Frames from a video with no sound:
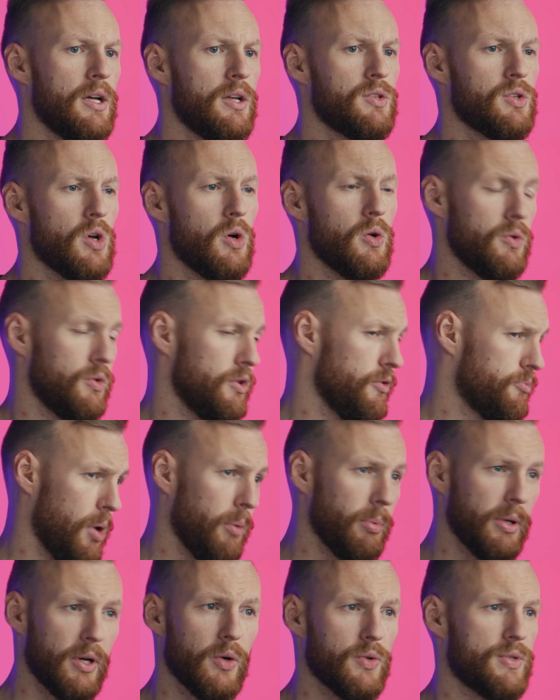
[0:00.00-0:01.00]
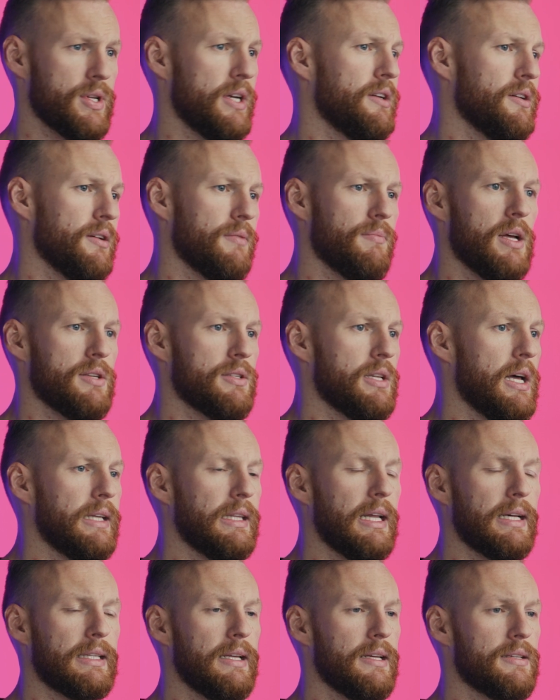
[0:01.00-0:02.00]
So you've probably all seen a slide
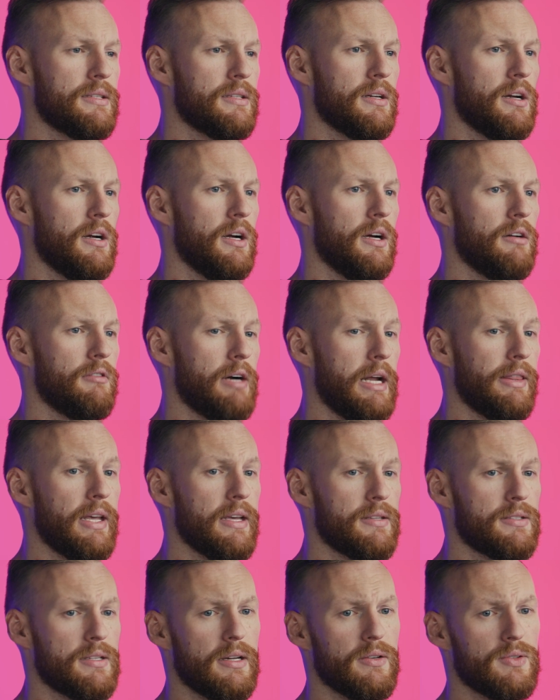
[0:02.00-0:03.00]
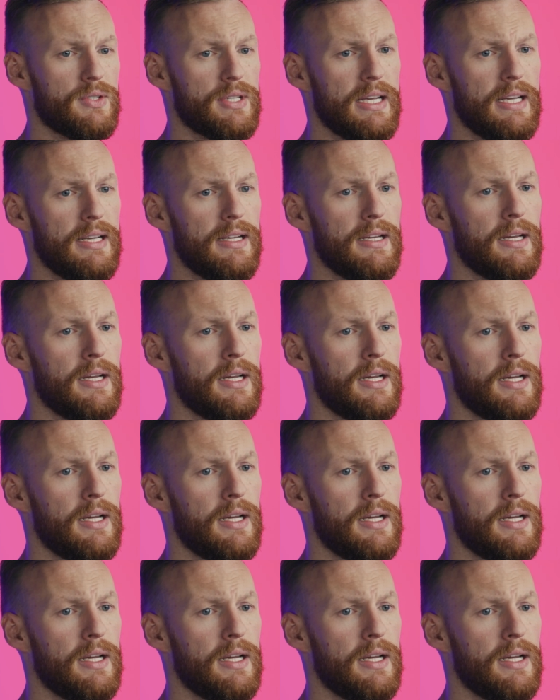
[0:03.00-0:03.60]
like this around the SCLC.